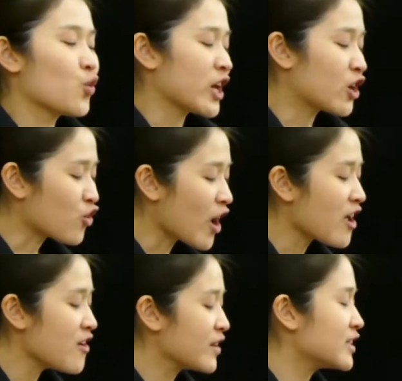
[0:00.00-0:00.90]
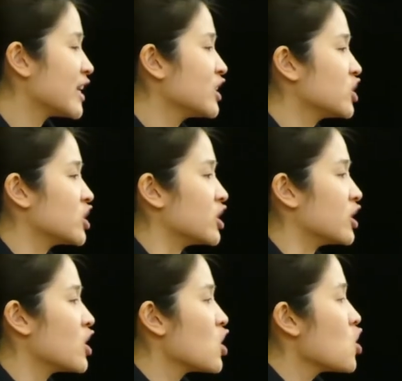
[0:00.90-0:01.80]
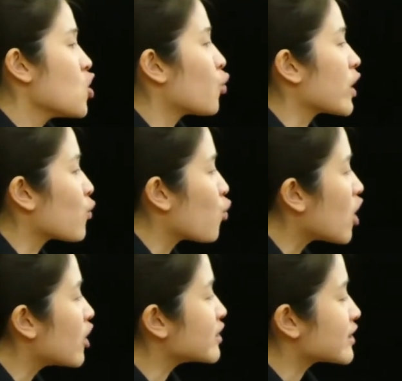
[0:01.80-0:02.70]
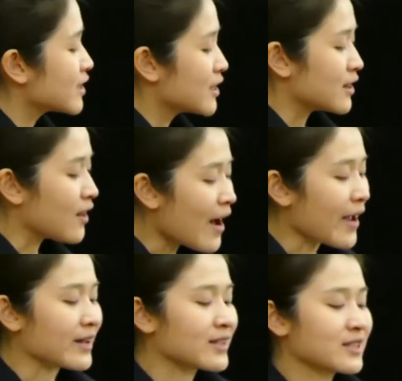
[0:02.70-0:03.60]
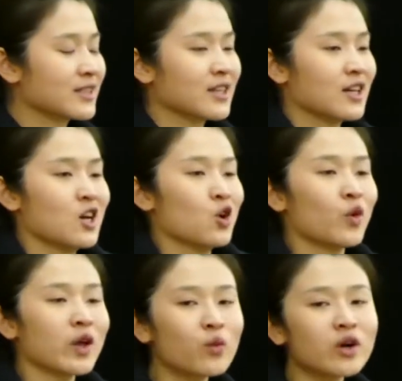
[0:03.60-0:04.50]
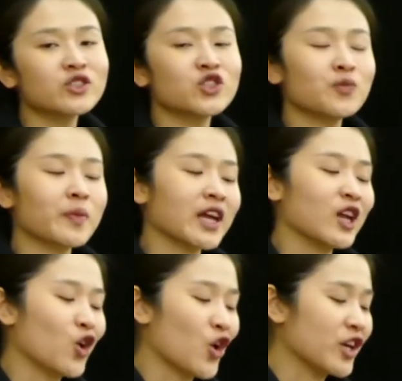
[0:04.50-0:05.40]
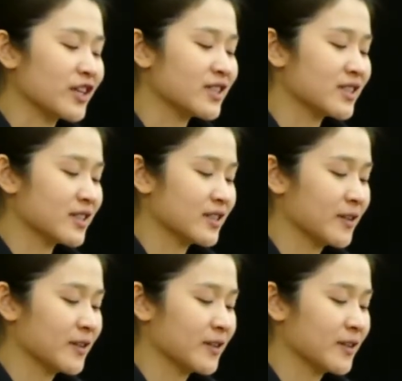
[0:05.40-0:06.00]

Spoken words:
We crave attention. We want likes. We want to be noticed.